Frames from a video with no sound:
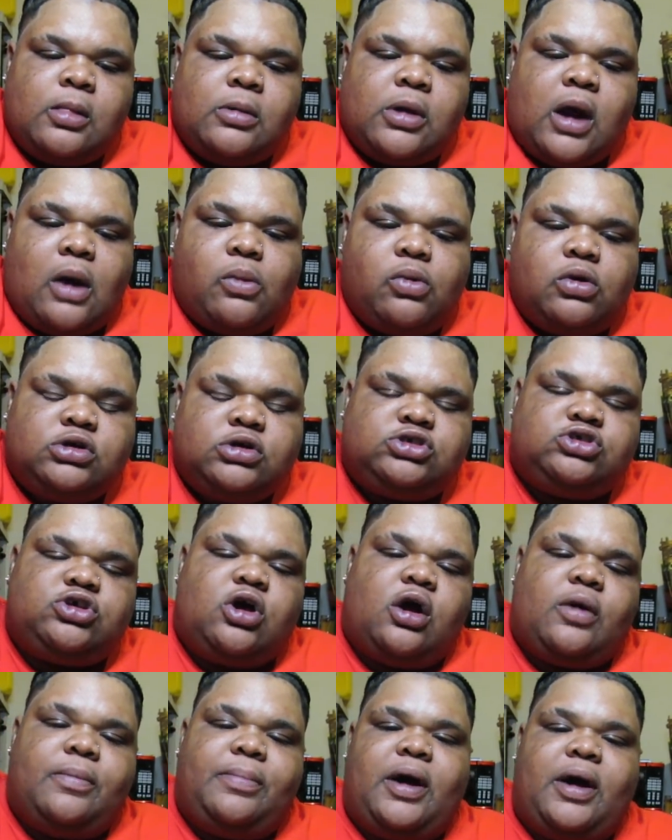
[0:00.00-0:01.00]
I want to
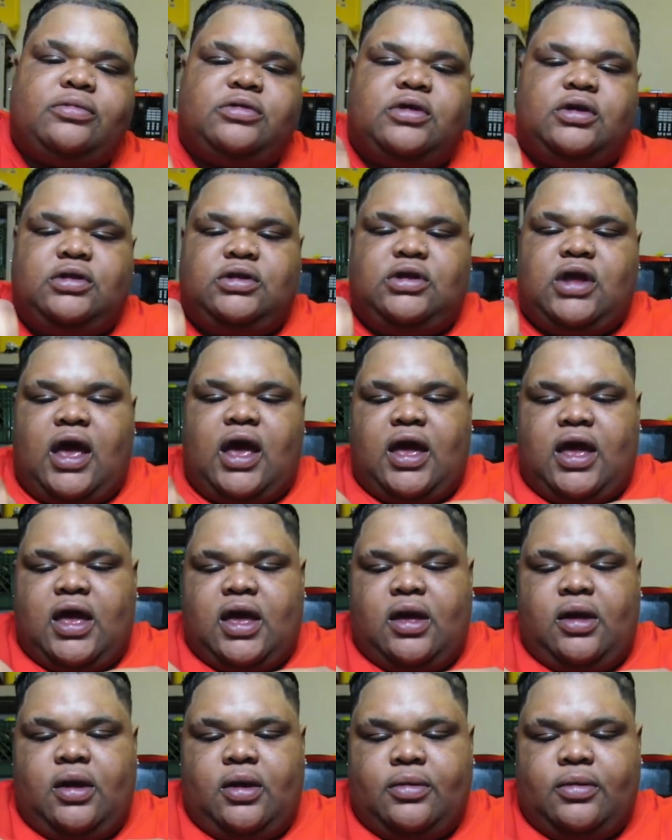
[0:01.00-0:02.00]
talk about the
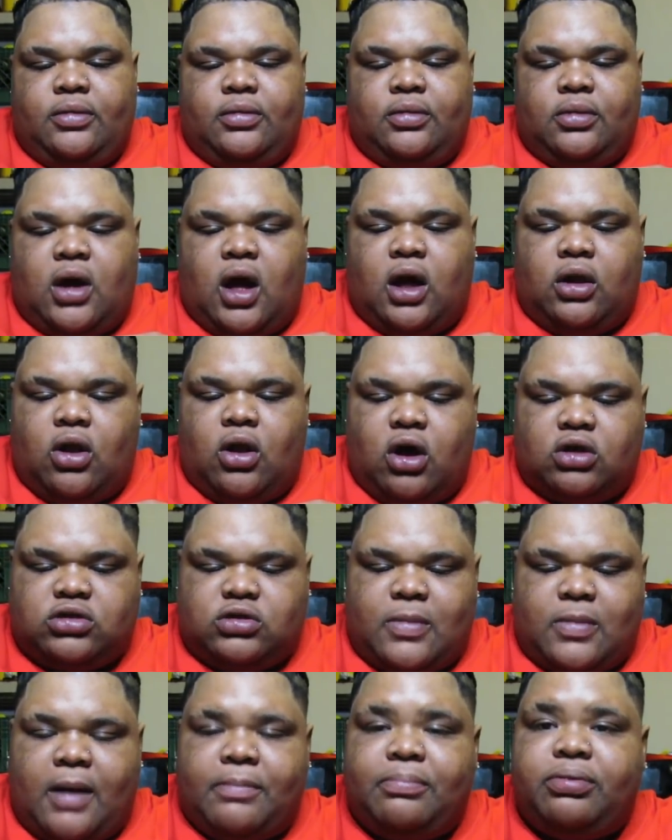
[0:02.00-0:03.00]
day I lost
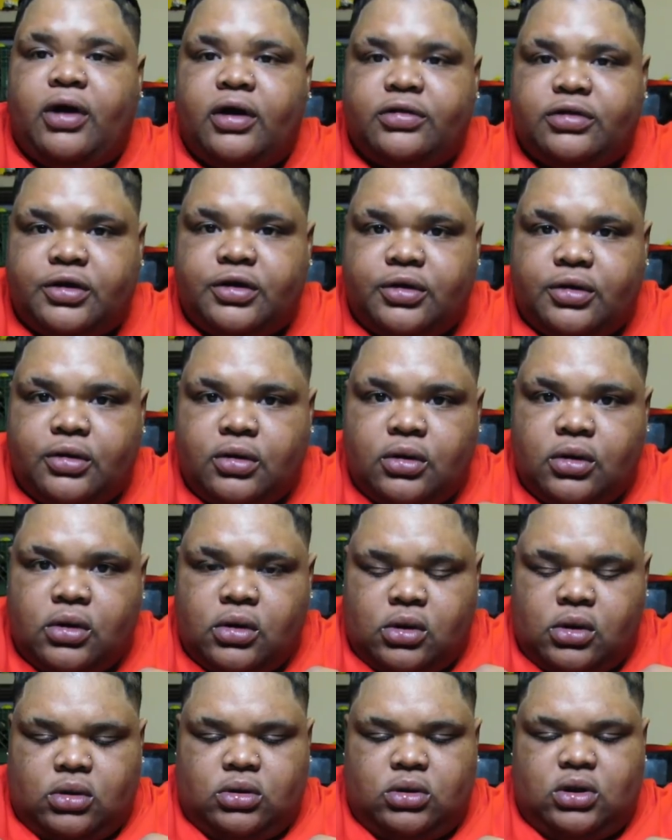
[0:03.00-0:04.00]
my brother,
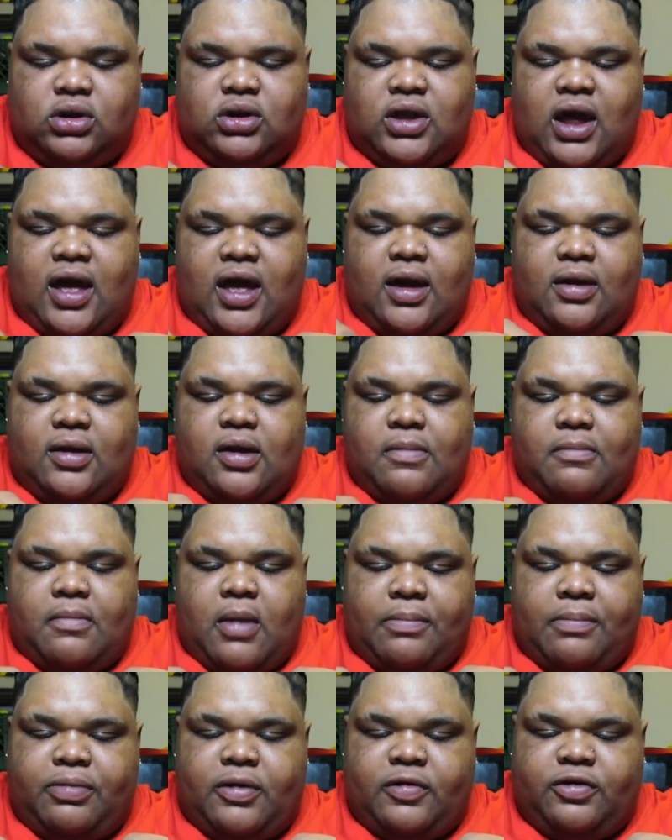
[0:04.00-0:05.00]
the day my
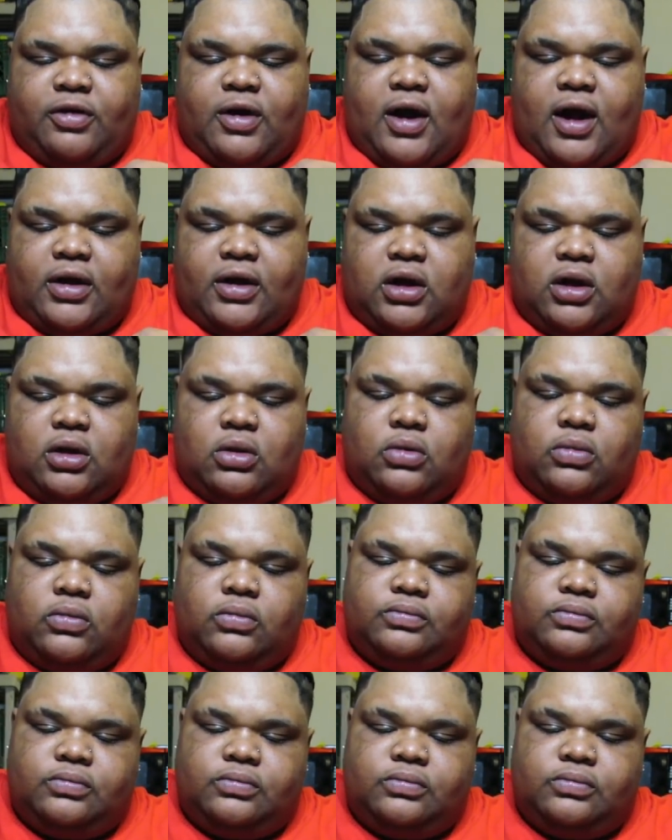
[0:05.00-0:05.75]
brother got killed.